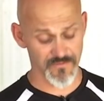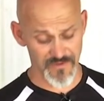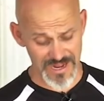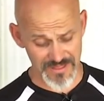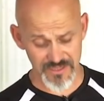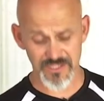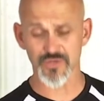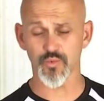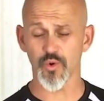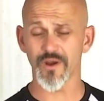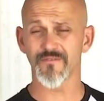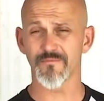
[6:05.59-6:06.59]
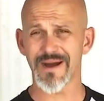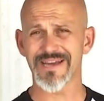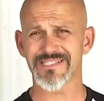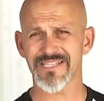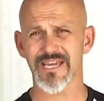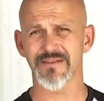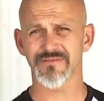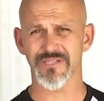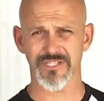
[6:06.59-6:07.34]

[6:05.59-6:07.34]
In fact, this is one of my safes.